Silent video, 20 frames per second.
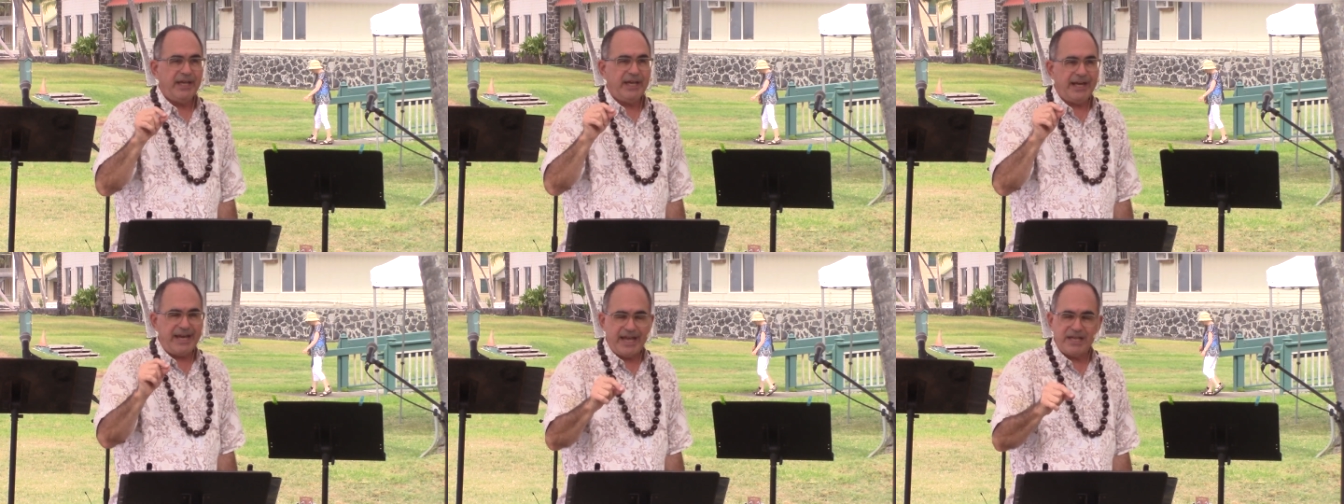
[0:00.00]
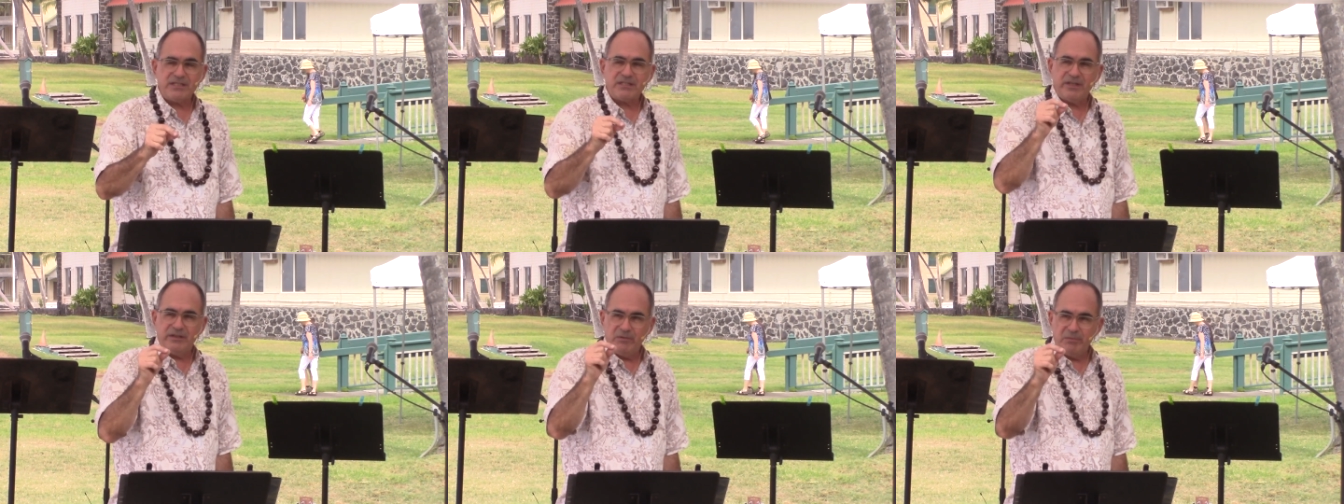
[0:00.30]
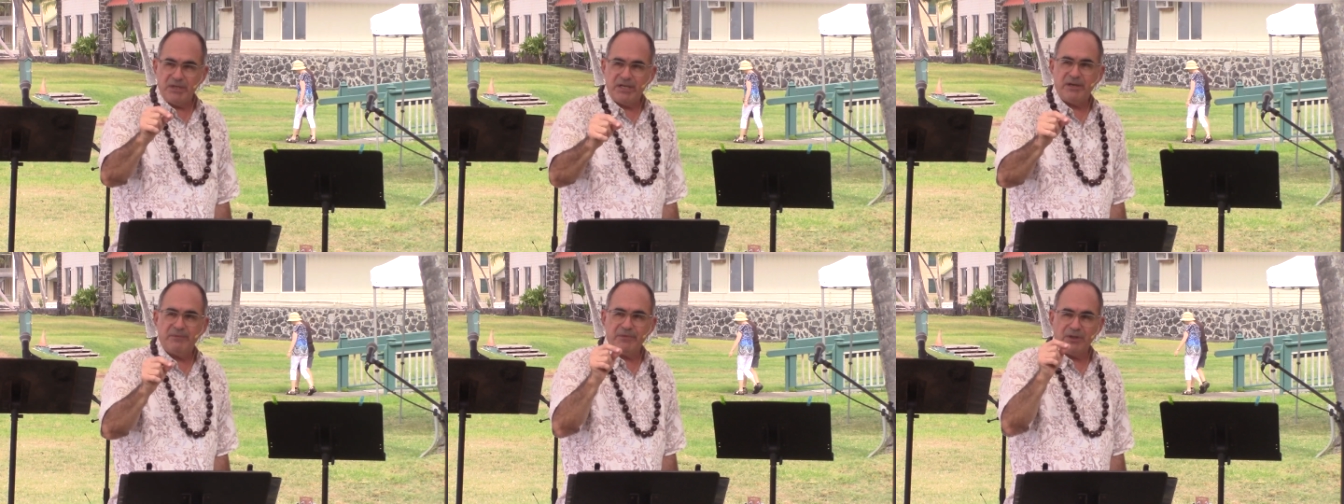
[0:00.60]
and ask him to
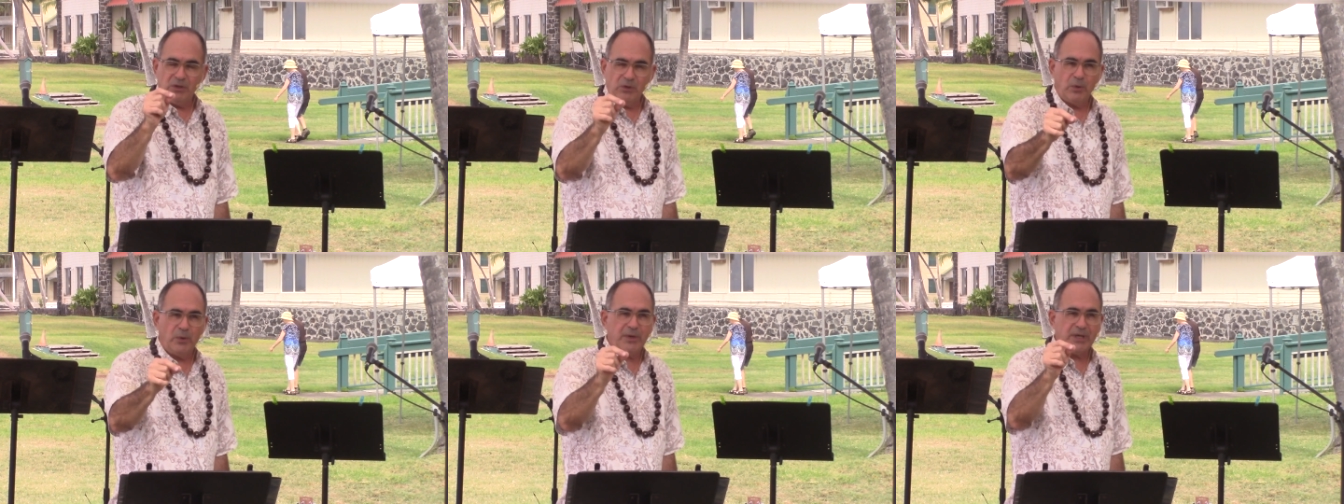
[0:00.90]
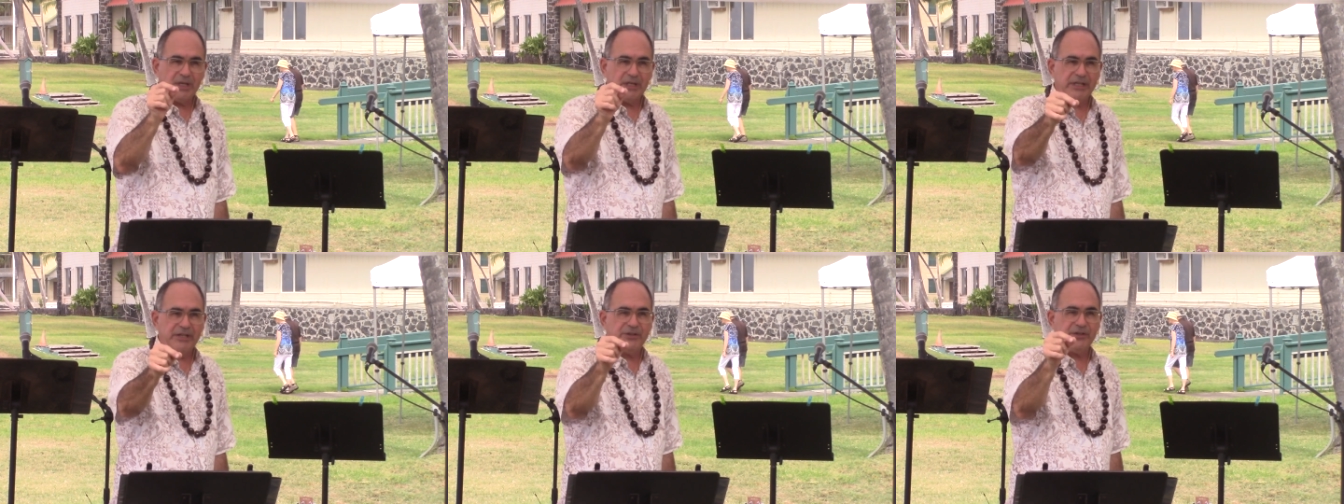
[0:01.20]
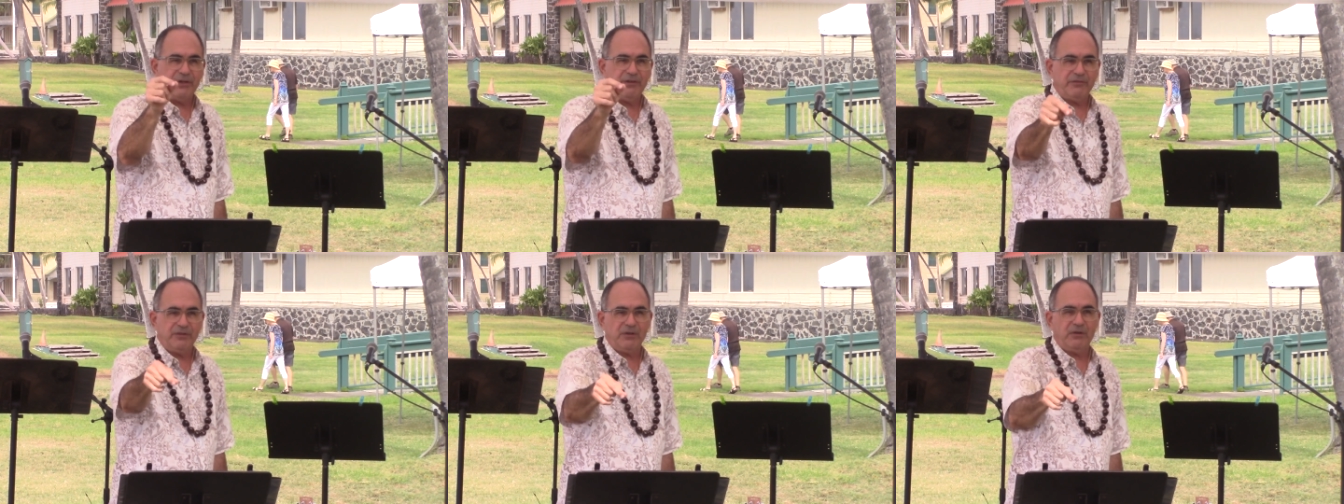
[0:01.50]
become the Lord and
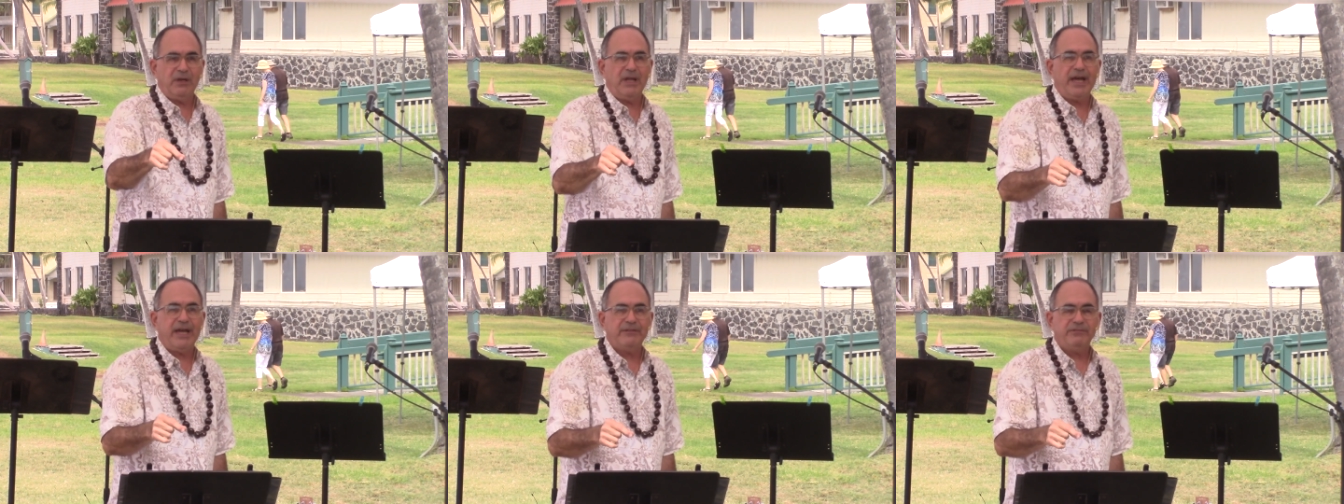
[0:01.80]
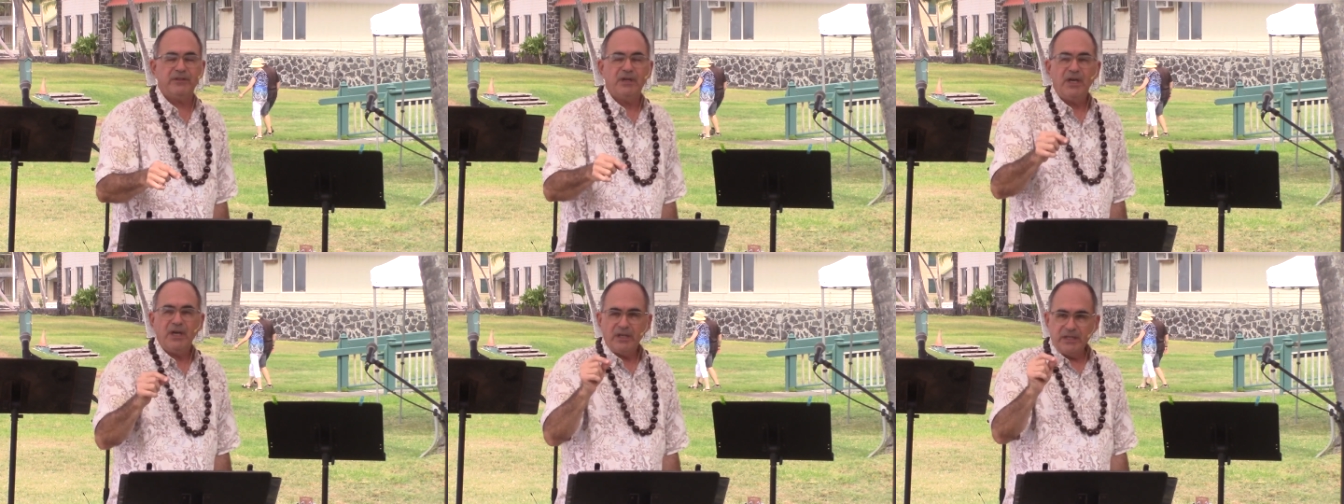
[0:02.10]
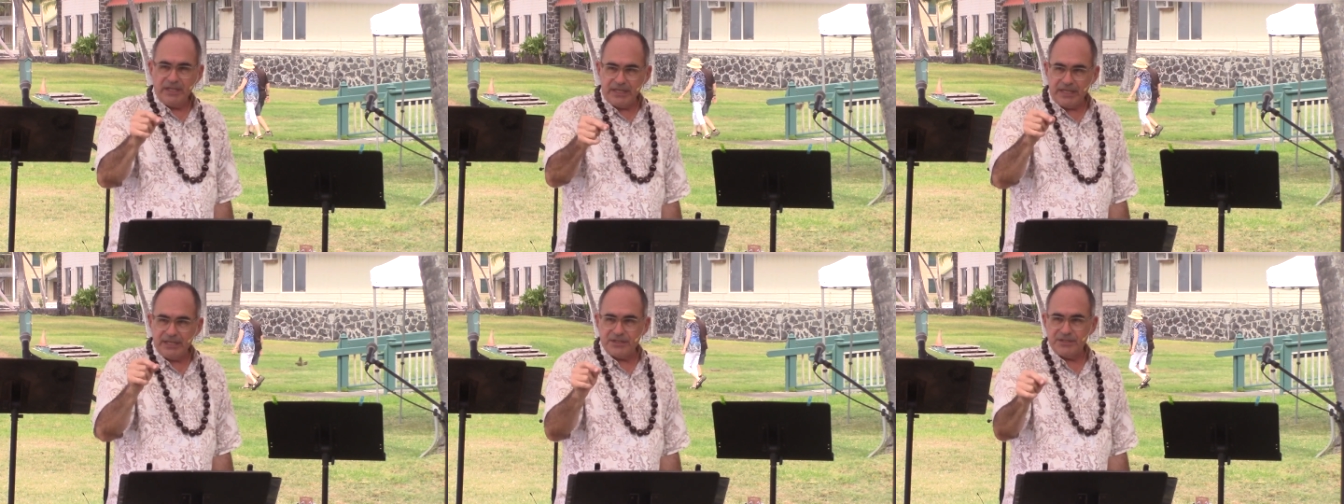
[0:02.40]
leader of your life,
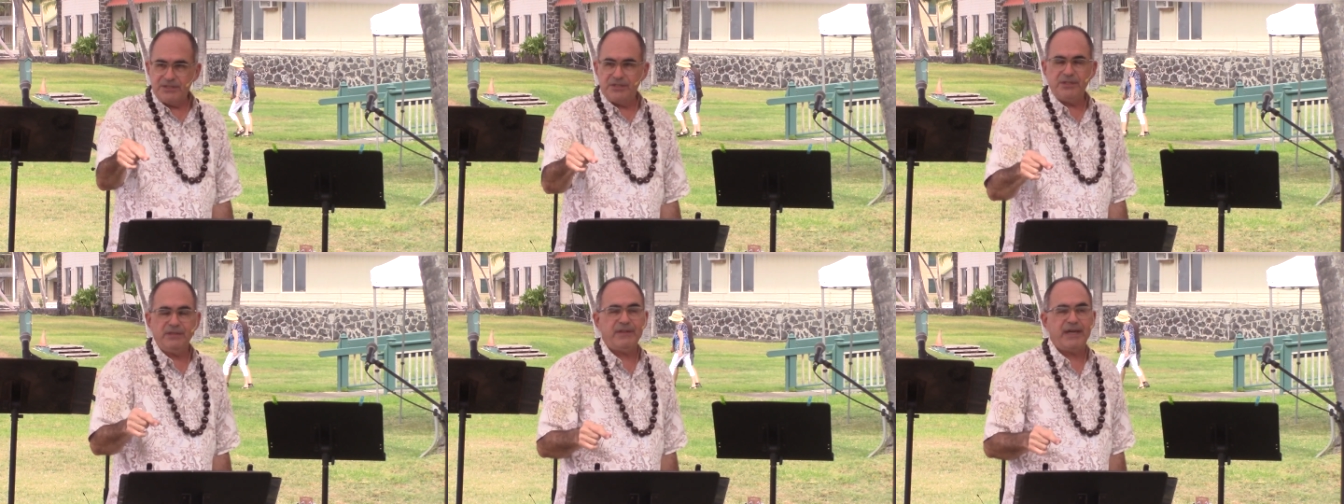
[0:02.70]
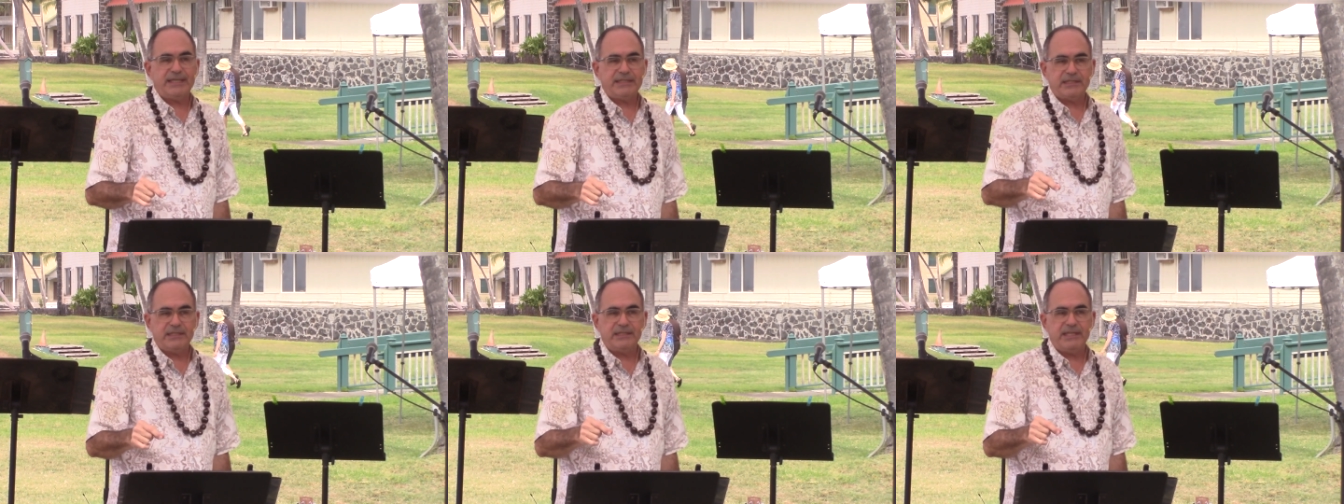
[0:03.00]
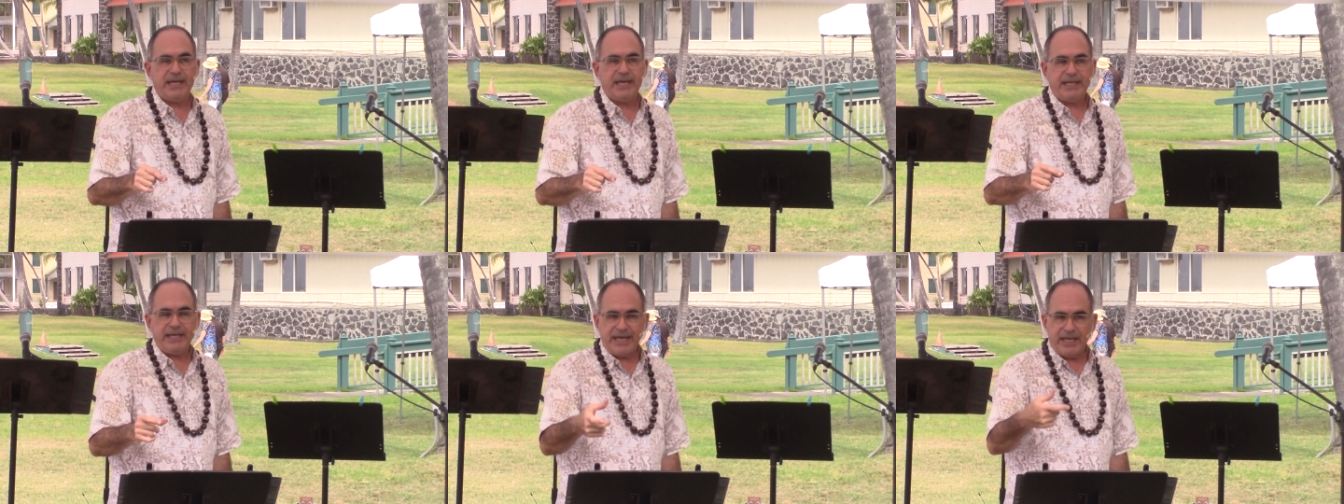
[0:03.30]
you need to do that today.